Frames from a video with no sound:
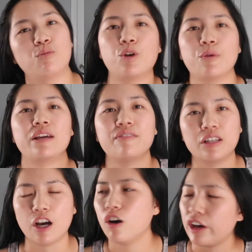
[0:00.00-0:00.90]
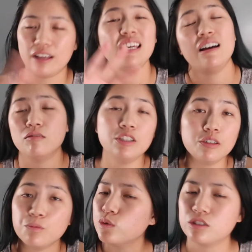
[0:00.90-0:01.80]
where do I even go? Okay, yeah, you
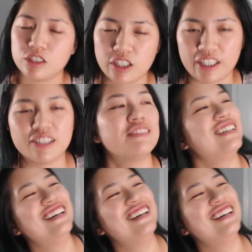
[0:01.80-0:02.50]
know, we'll just start here.